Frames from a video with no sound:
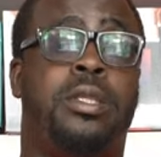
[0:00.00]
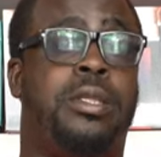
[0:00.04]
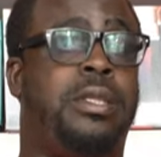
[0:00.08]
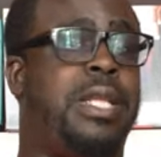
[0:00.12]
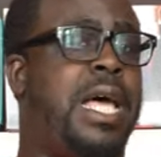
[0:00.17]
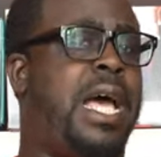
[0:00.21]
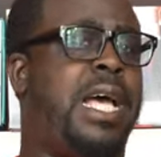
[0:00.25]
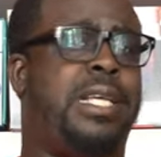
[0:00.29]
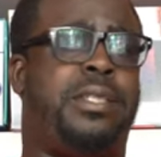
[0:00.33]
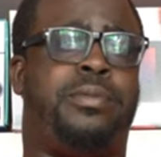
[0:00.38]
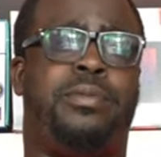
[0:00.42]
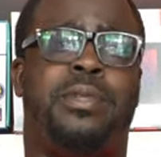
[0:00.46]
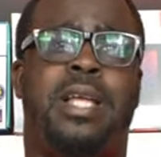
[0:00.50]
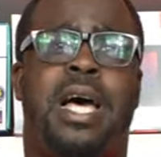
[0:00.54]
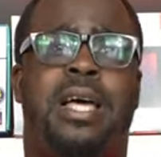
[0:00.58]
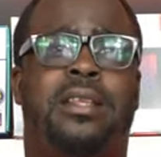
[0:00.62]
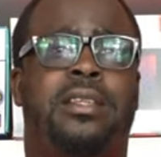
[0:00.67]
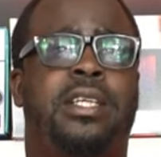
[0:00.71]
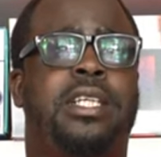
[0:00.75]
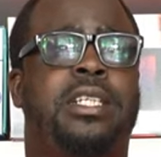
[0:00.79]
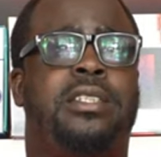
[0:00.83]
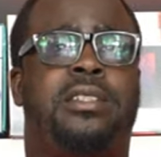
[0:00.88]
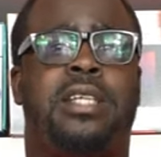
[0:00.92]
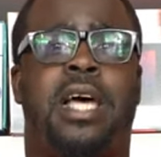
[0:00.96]
last but
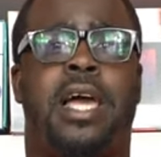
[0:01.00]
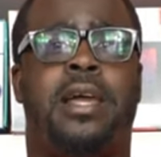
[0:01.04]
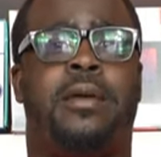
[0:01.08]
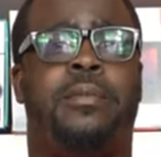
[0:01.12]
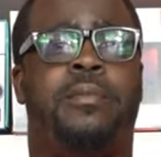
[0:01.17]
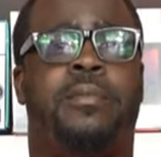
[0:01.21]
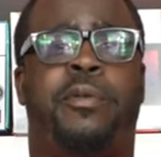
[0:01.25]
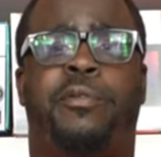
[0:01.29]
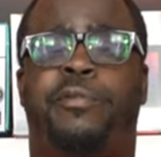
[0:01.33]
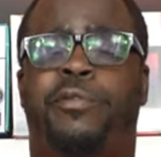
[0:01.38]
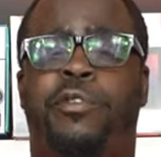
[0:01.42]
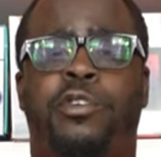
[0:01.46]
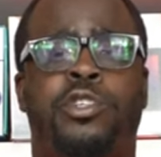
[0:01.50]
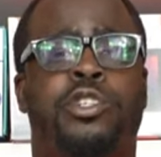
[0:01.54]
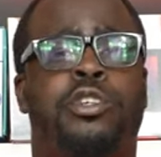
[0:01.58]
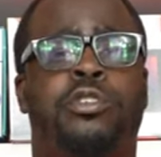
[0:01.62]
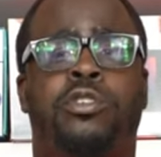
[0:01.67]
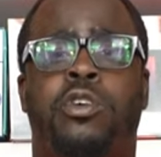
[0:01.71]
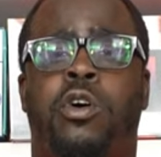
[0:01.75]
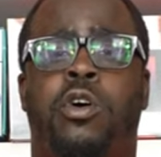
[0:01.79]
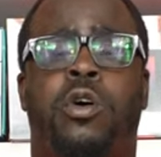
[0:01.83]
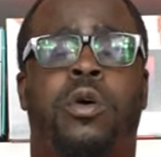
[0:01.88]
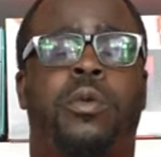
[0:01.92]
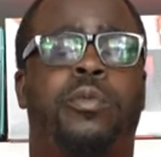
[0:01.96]
not least, like before
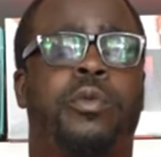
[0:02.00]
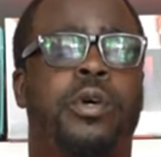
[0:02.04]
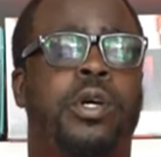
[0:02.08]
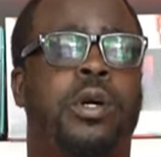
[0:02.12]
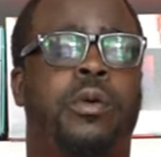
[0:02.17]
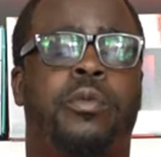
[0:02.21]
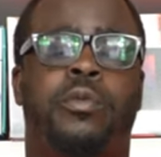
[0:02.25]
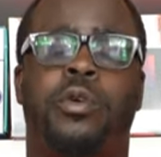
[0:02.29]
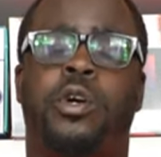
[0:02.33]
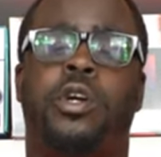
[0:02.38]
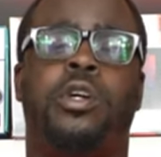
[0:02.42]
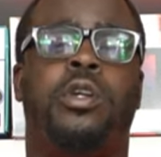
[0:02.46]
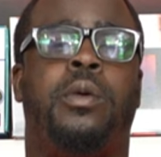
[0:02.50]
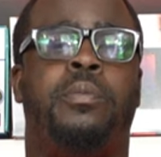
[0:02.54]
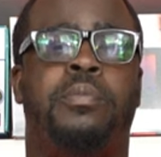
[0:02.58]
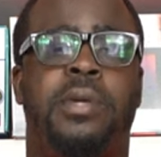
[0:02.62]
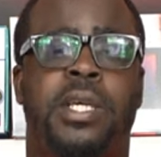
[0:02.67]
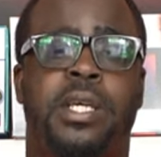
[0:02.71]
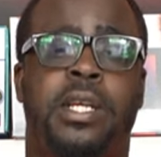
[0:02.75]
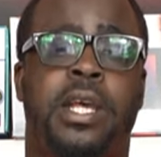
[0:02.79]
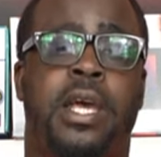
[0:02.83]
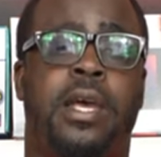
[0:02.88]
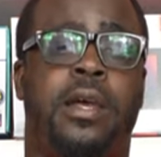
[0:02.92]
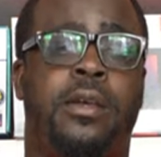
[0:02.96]
you know, it, we're, we're gonna
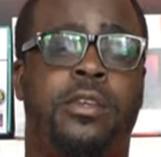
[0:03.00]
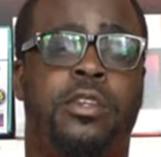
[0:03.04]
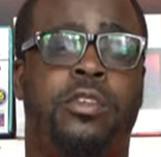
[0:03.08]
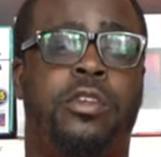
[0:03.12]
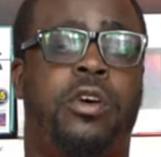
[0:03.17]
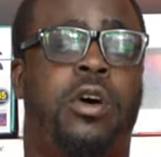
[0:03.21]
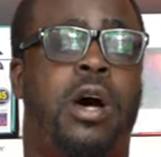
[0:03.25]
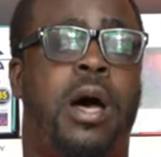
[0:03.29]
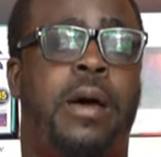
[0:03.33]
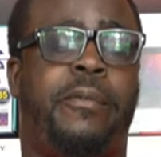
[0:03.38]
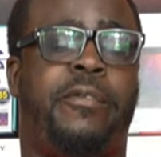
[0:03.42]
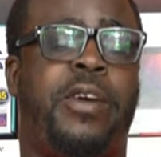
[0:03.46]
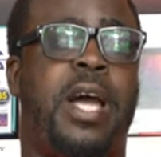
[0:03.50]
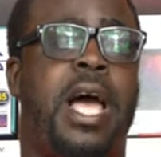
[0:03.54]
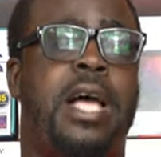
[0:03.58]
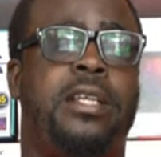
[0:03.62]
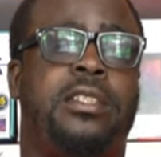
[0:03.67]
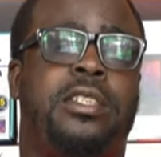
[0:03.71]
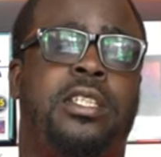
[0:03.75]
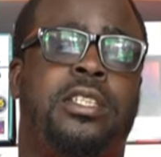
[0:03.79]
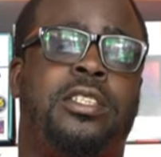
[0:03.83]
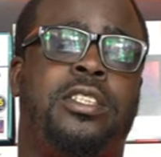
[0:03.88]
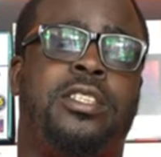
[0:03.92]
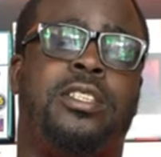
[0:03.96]
be there. You know, I've
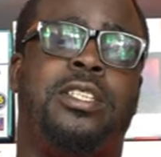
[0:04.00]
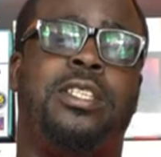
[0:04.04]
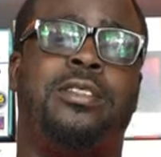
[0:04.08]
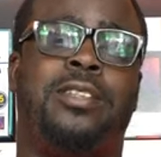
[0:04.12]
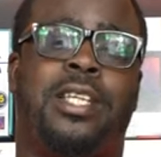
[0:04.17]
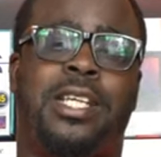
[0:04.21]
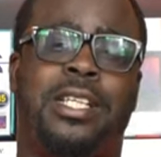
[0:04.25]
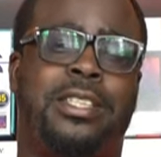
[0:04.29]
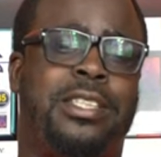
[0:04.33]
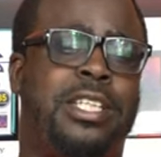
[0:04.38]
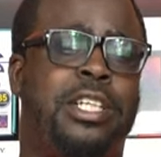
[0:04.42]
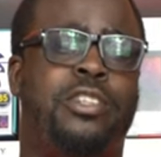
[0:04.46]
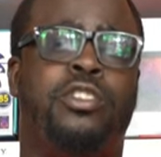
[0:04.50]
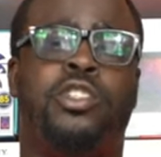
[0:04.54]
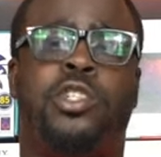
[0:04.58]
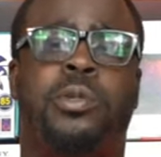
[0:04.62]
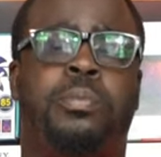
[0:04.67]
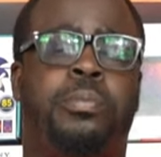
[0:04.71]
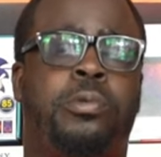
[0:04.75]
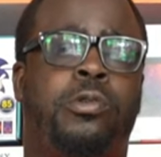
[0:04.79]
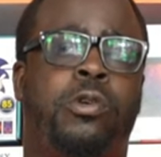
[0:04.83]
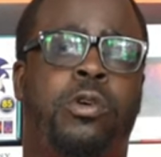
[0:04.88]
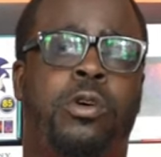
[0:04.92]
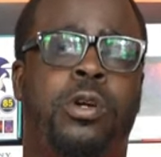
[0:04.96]
got continued
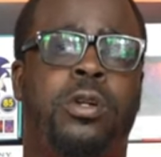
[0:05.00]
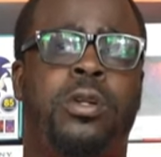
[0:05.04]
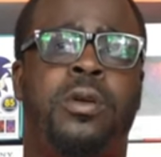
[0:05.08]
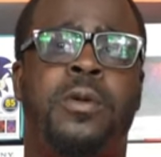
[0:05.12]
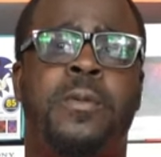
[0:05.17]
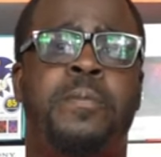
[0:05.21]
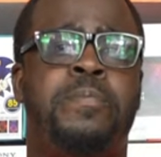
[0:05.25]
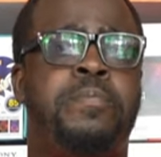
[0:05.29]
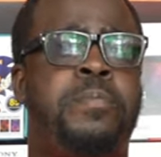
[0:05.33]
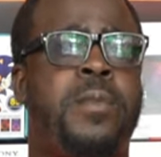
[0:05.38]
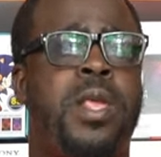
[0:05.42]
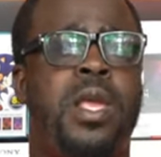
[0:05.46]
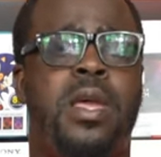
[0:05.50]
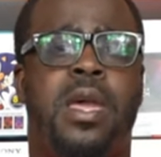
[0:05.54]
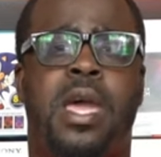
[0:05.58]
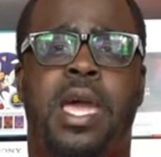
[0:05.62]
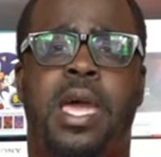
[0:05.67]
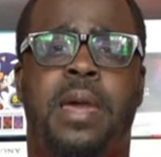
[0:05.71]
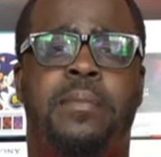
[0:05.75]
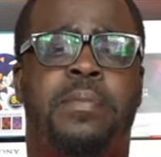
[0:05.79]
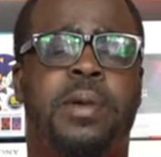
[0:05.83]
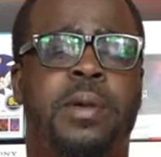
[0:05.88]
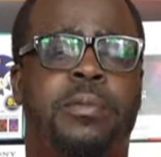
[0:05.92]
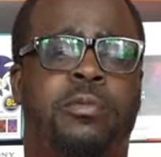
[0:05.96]
support
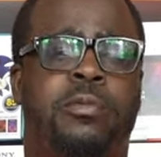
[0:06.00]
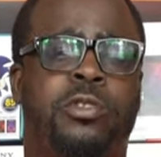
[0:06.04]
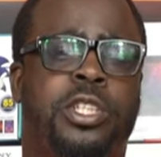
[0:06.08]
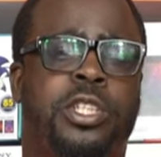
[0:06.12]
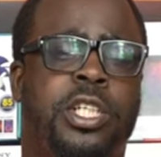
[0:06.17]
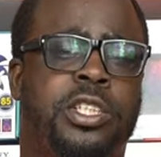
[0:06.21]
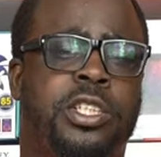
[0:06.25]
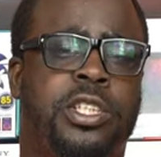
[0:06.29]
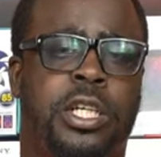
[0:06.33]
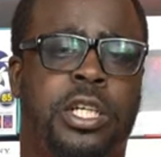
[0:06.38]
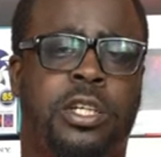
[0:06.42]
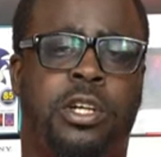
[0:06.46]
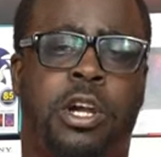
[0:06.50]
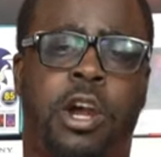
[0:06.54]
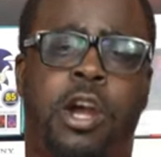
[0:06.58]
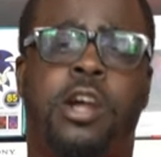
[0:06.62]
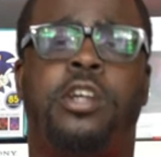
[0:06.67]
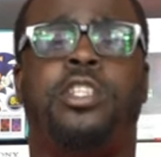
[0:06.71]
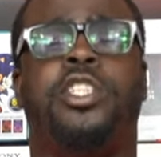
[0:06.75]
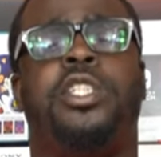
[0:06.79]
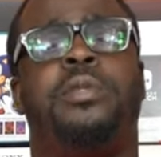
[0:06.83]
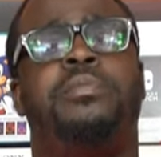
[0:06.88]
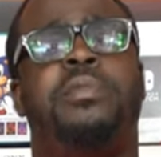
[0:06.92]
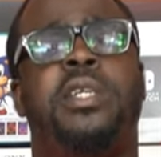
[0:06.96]
and people just
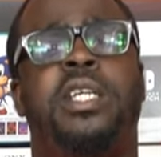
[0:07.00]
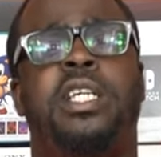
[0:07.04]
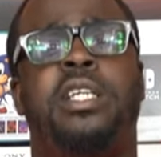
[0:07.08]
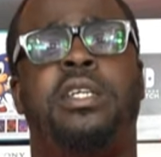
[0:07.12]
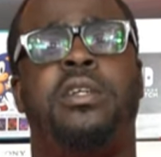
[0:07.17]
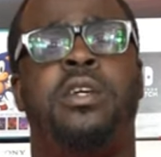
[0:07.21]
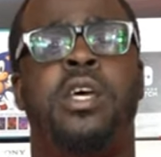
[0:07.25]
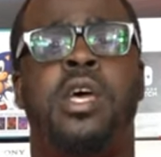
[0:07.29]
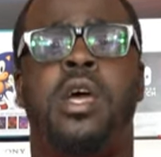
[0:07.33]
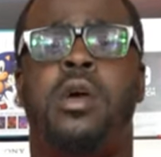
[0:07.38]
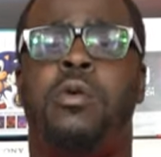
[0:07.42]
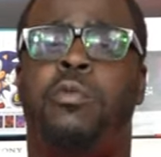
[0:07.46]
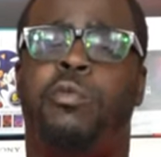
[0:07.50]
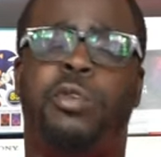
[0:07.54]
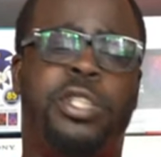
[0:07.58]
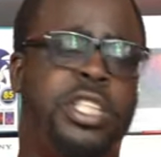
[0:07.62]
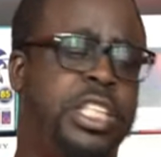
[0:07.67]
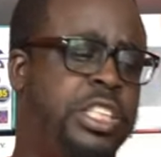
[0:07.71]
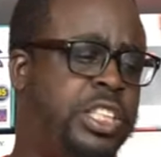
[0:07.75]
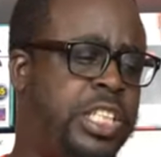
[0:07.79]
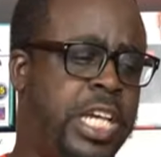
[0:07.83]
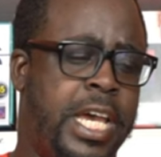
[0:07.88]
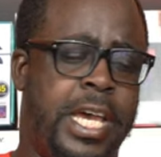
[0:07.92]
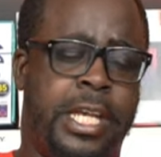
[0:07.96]
encouraging me with
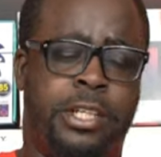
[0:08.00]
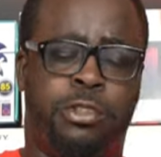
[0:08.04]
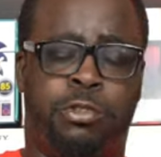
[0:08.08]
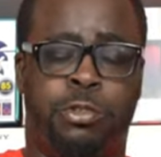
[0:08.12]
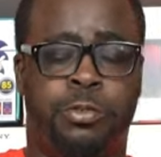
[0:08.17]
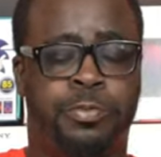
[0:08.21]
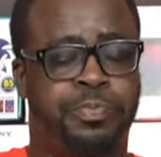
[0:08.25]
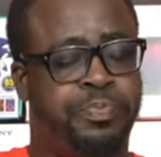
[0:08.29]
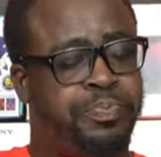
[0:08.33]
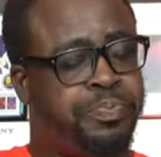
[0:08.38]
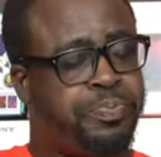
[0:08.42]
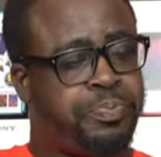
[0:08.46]
the channel.